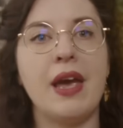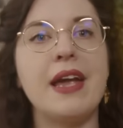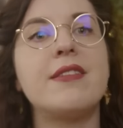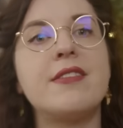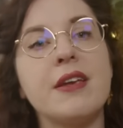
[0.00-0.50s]

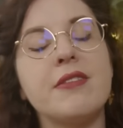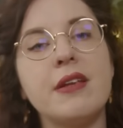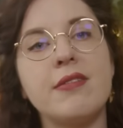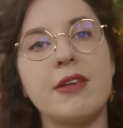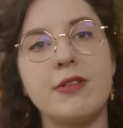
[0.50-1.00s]
In
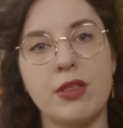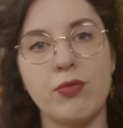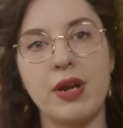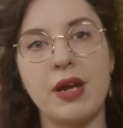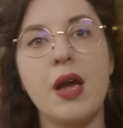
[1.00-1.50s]

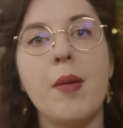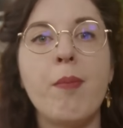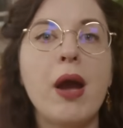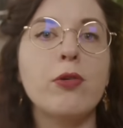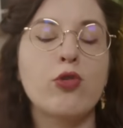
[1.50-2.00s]
1663,
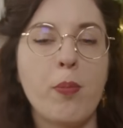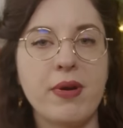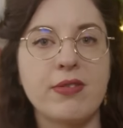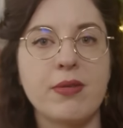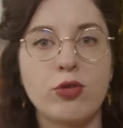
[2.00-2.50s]

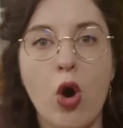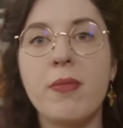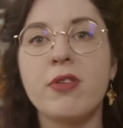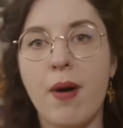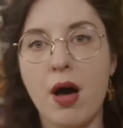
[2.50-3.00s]
microscopist
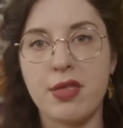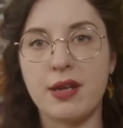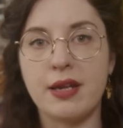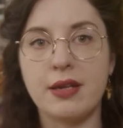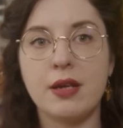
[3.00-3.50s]
Thomas
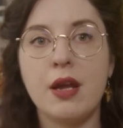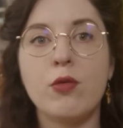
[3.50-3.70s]
Bartholin